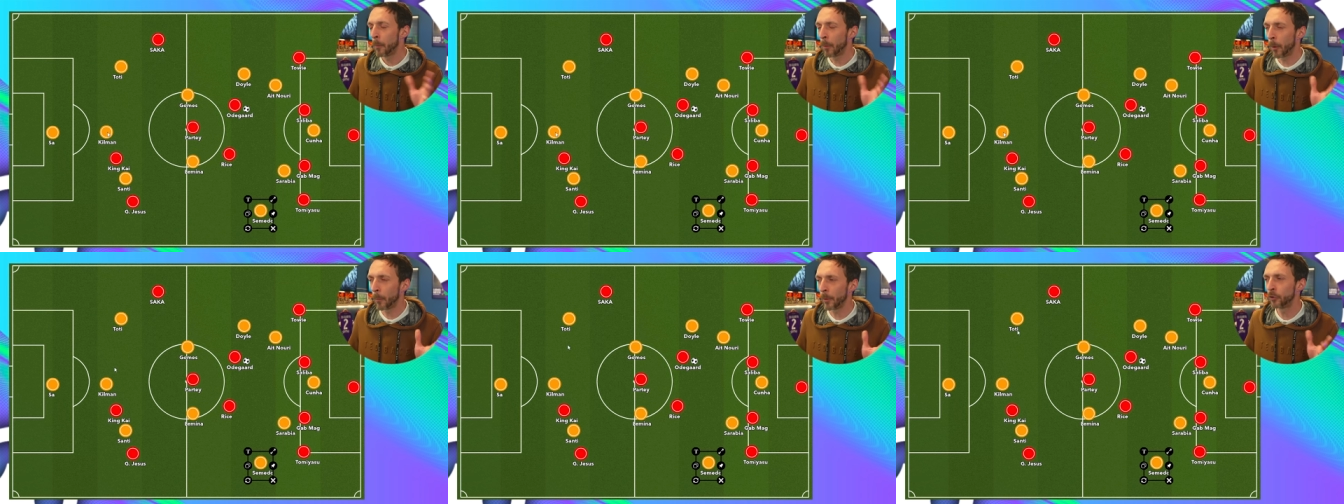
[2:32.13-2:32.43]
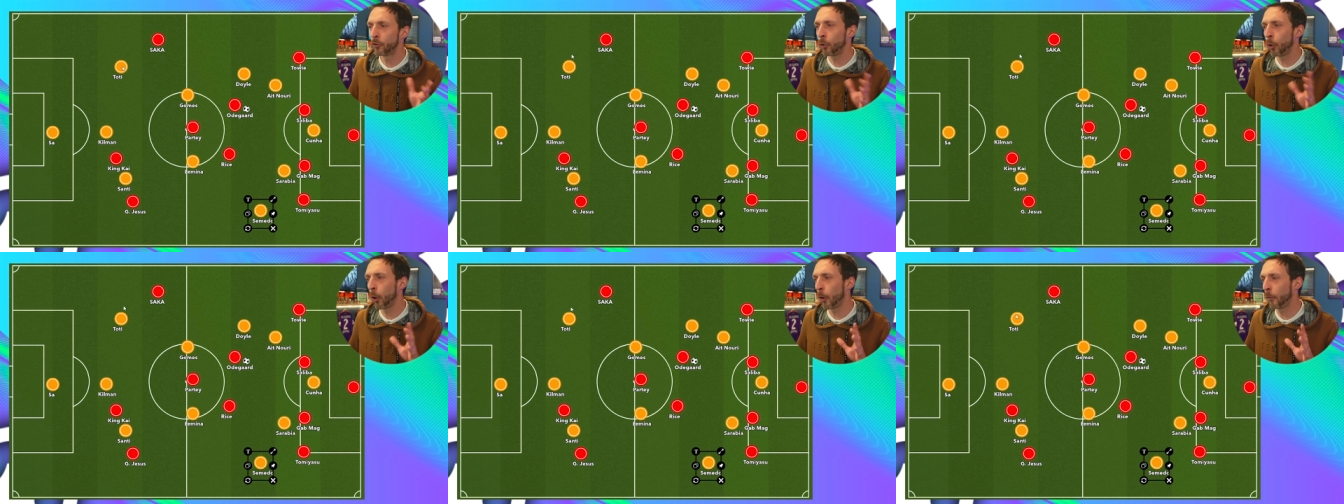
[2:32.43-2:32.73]
but we
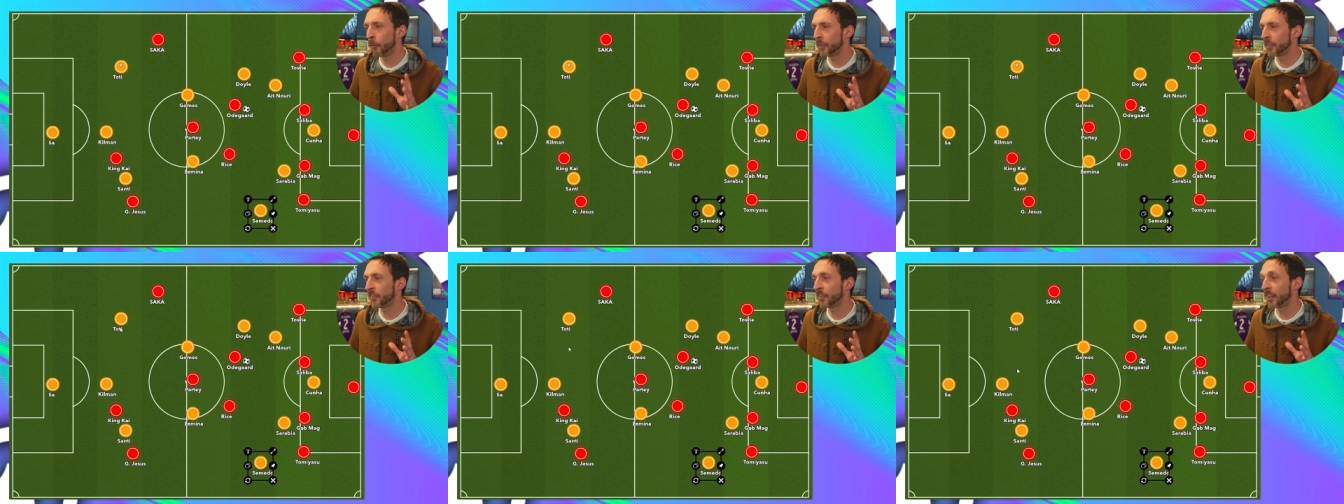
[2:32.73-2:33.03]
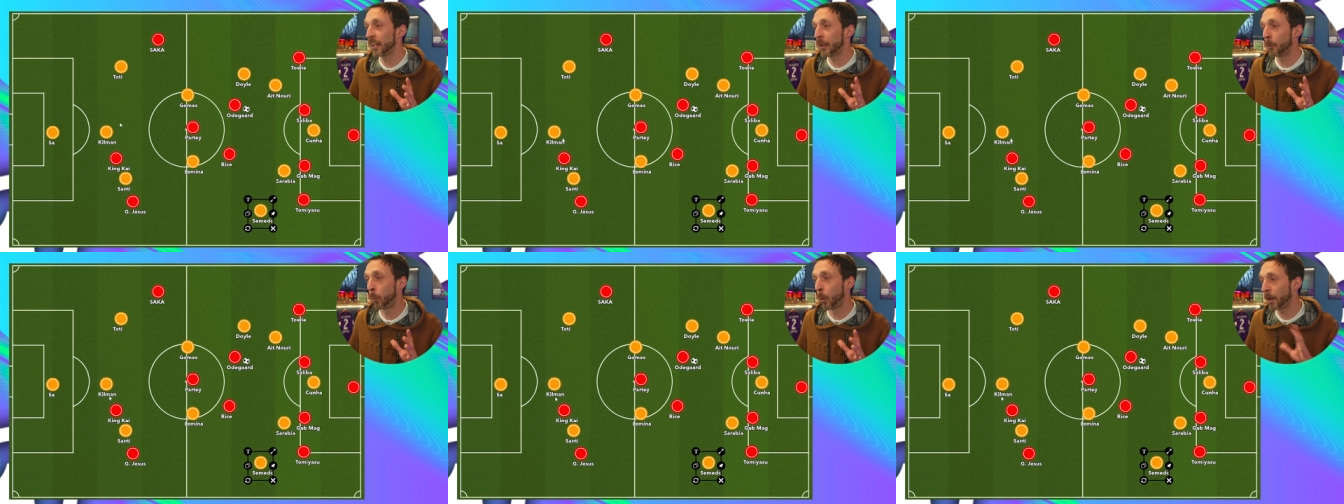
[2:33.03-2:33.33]
do often
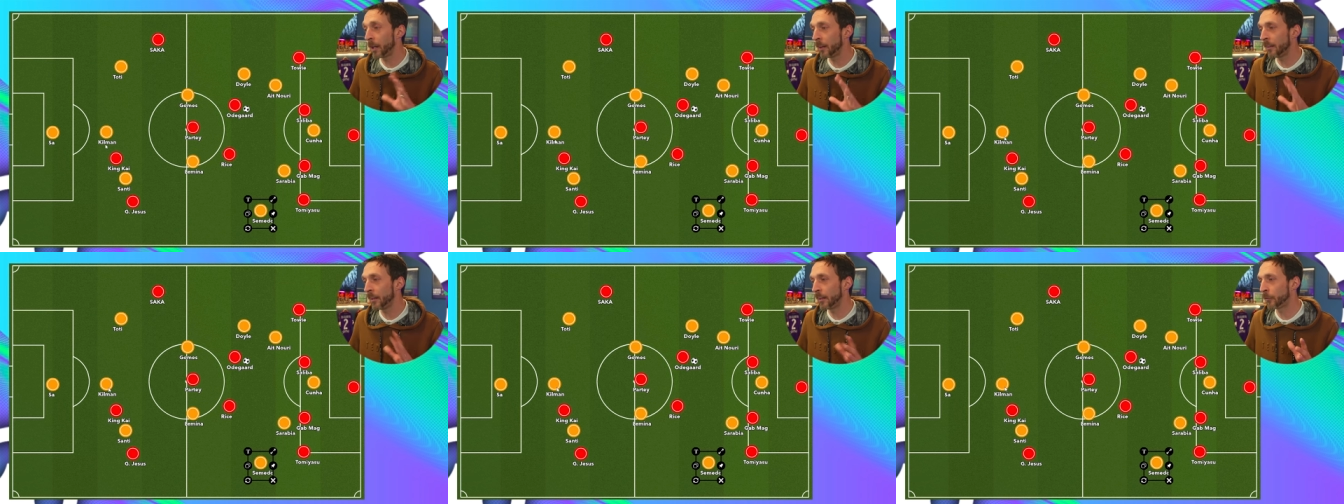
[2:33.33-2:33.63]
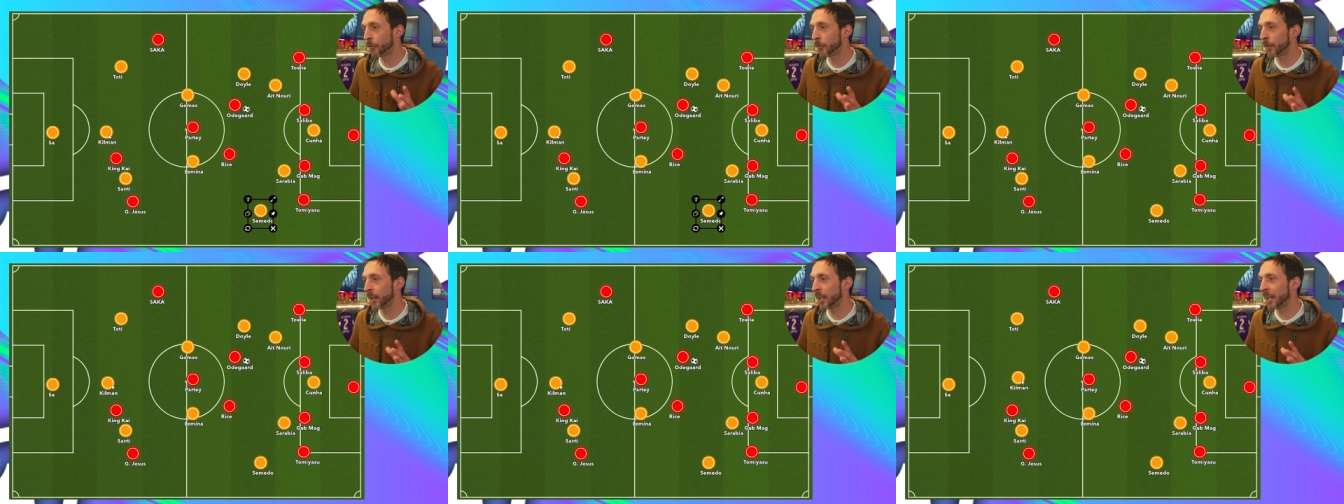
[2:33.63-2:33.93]
see one of
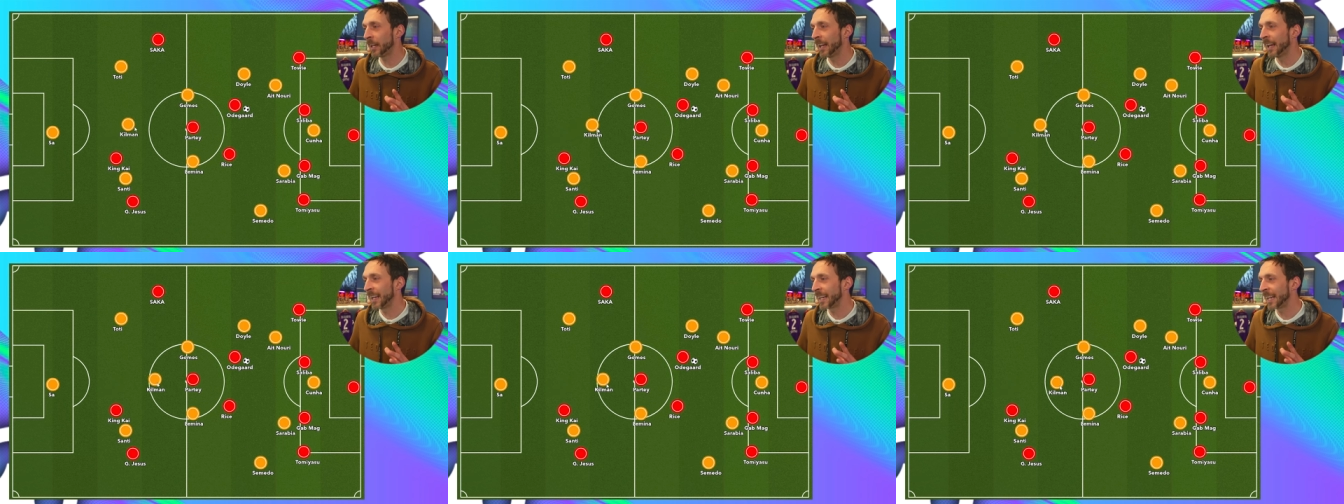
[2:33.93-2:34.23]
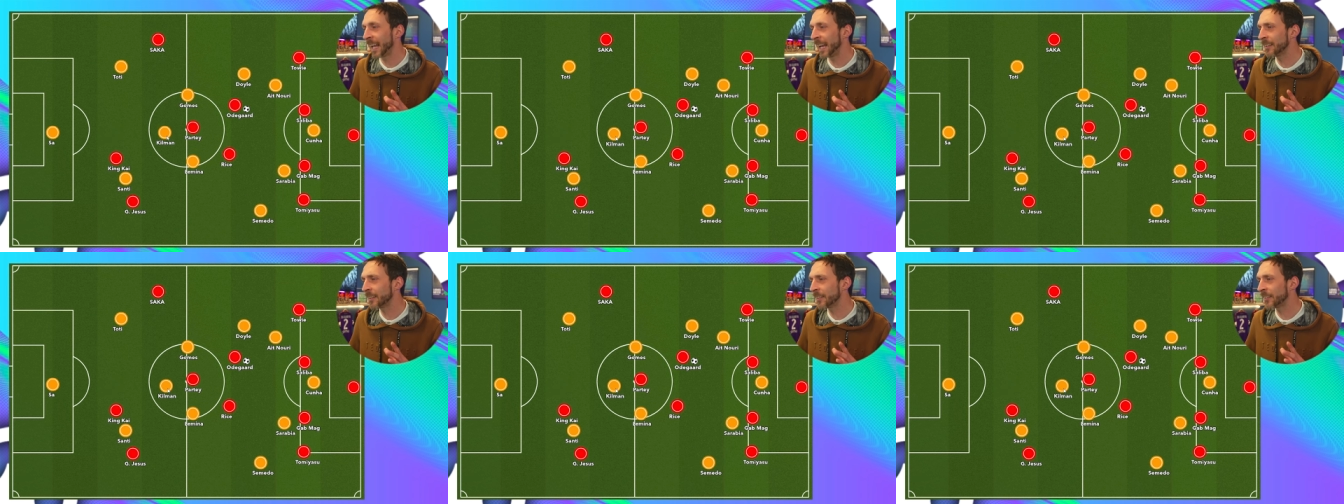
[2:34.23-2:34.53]
these three
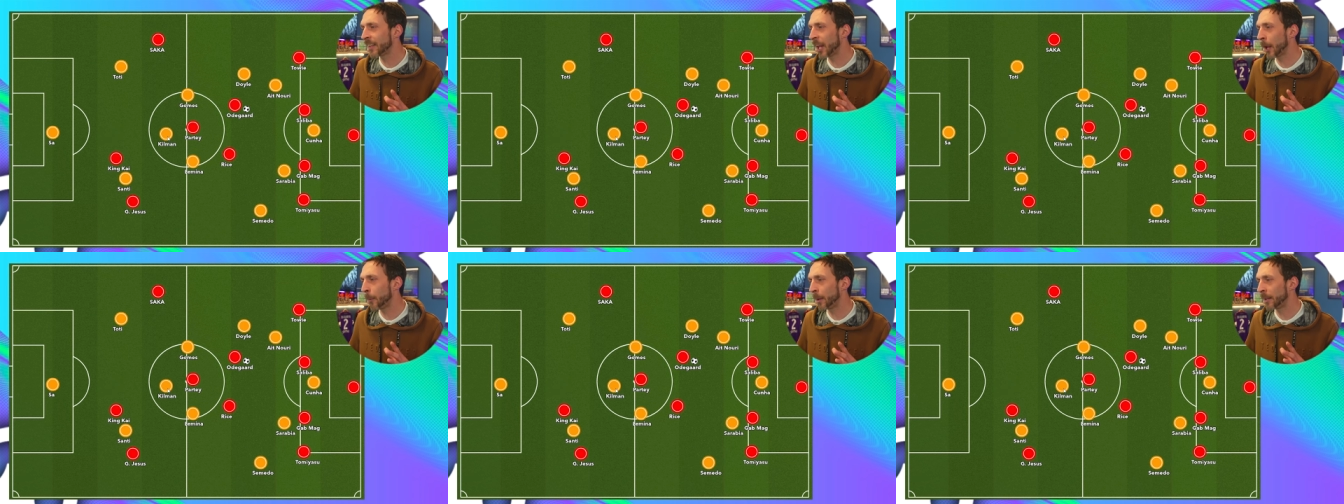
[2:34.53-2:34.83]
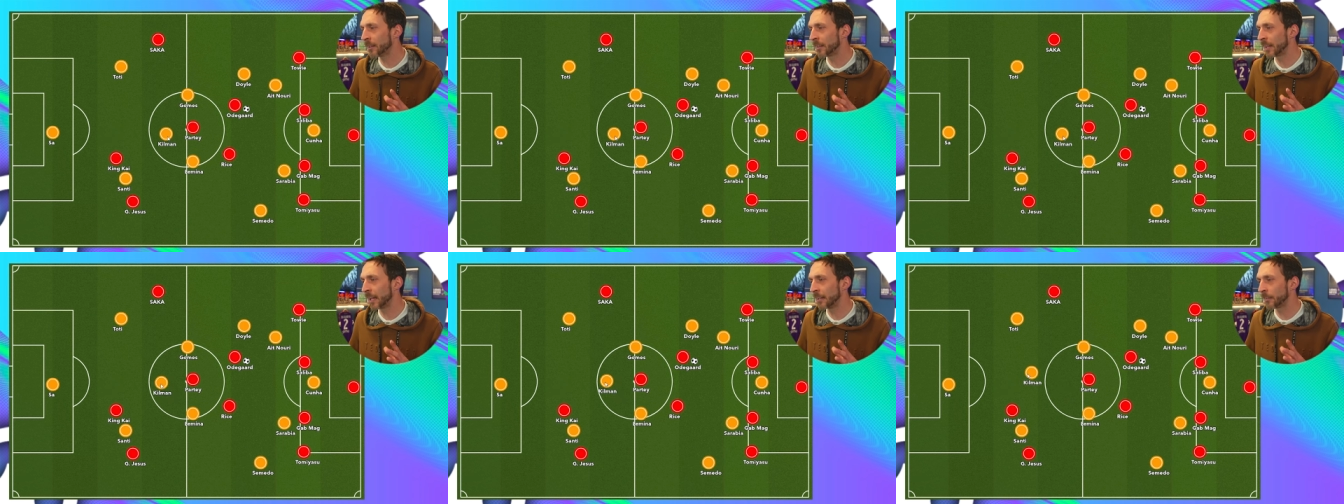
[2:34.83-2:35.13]
kind of step
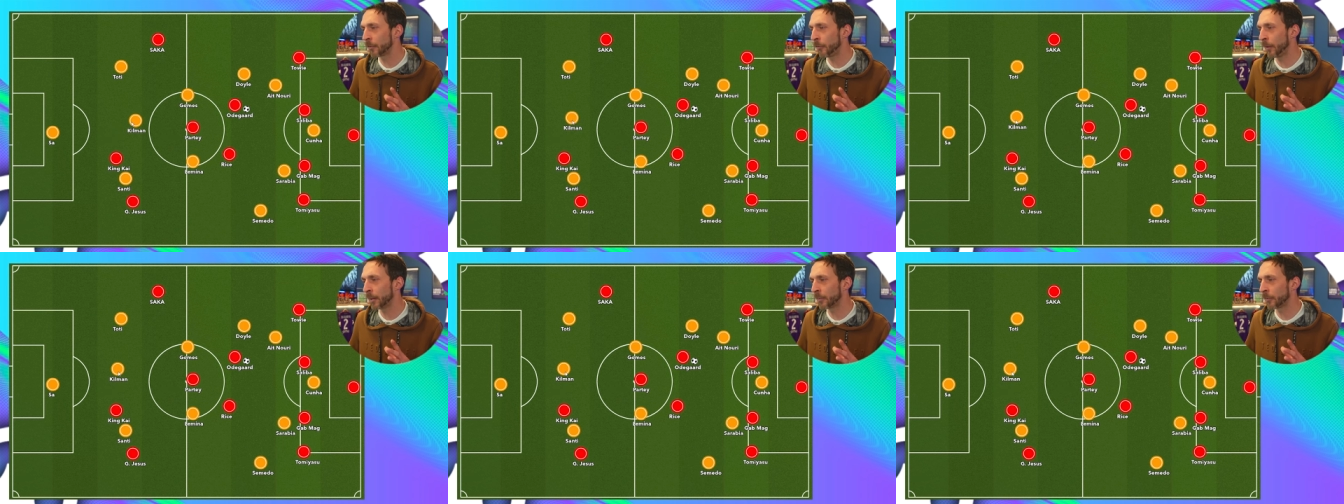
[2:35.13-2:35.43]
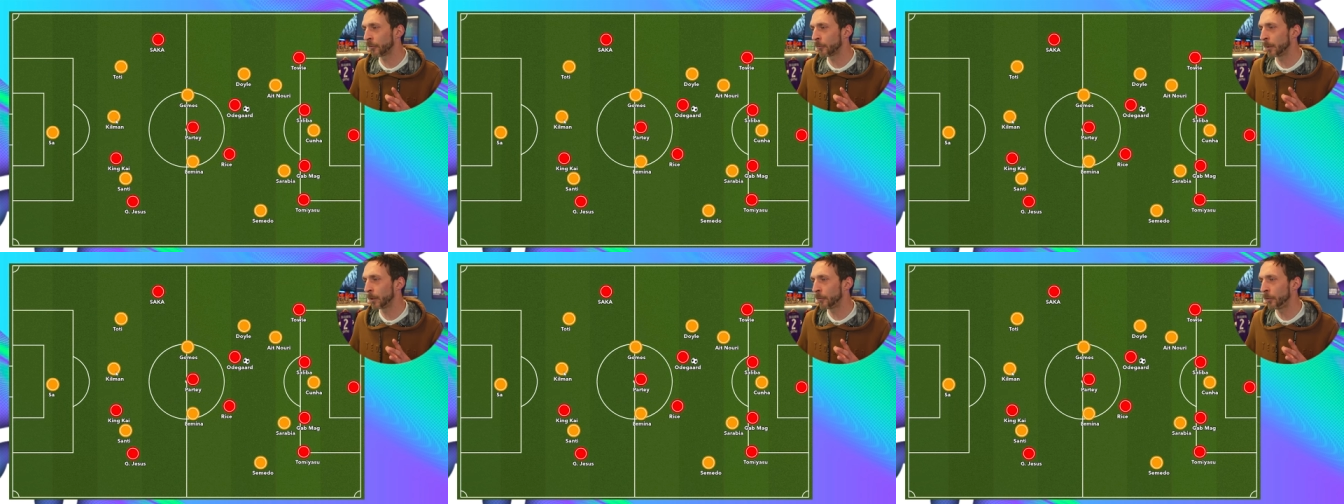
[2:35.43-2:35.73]
into that
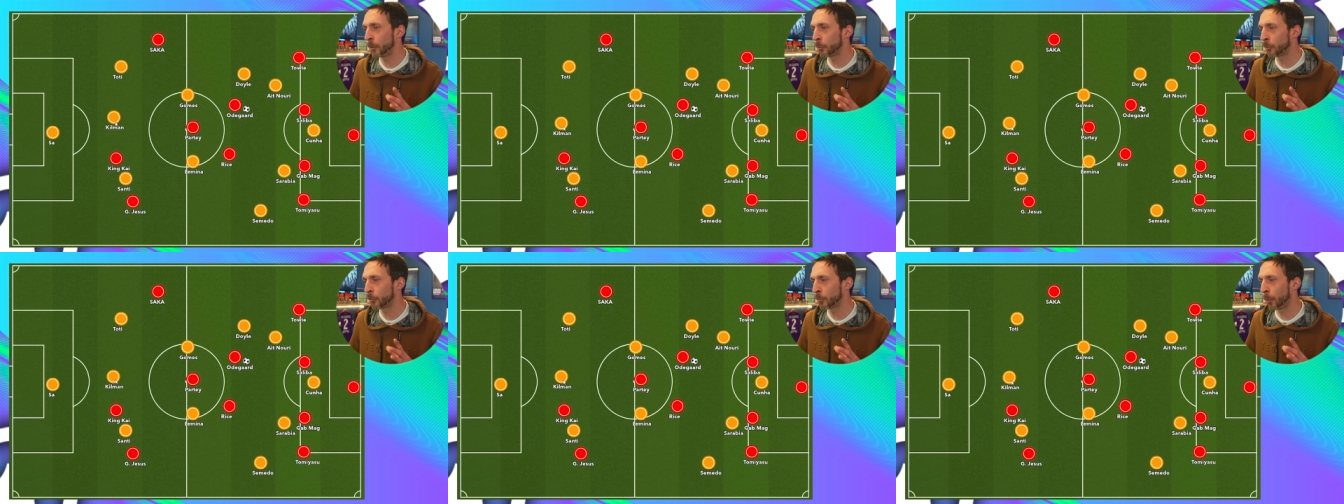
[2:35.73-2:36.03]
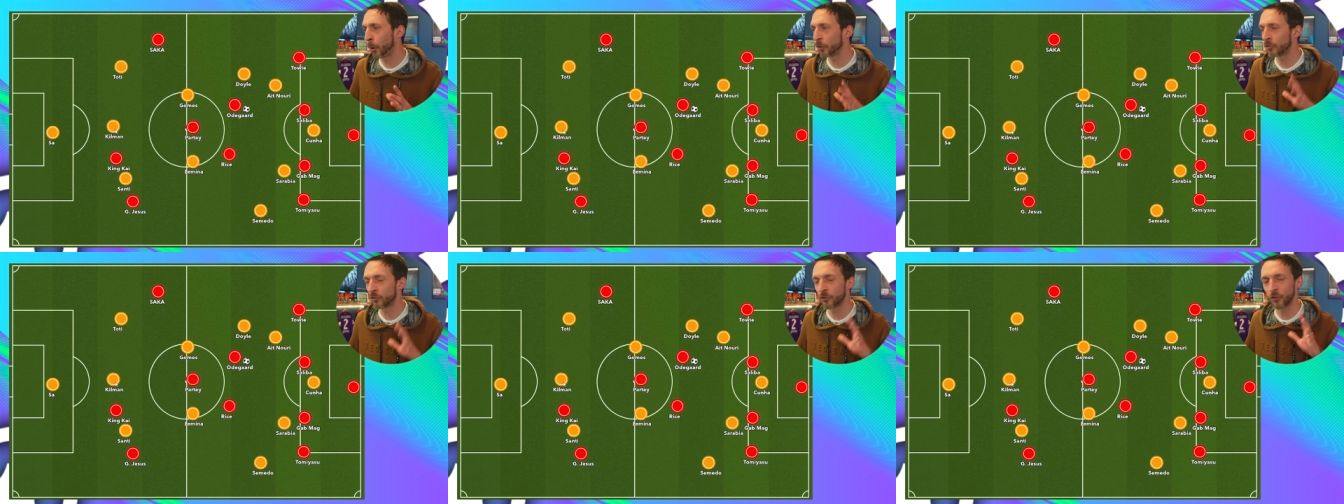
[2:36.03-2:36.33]
defensive midfield
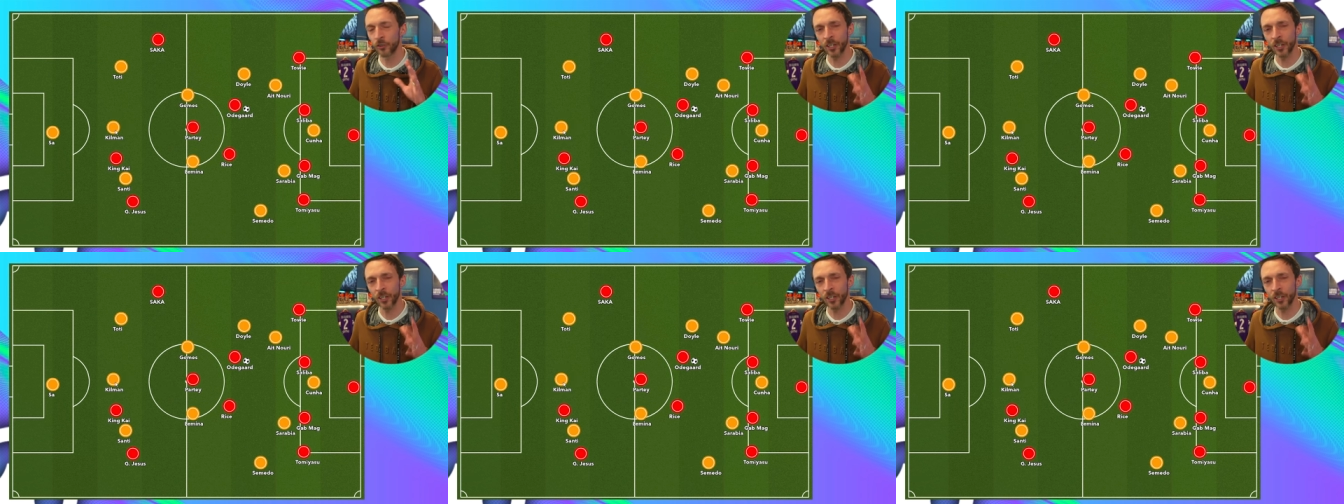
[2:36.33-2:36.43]
spot.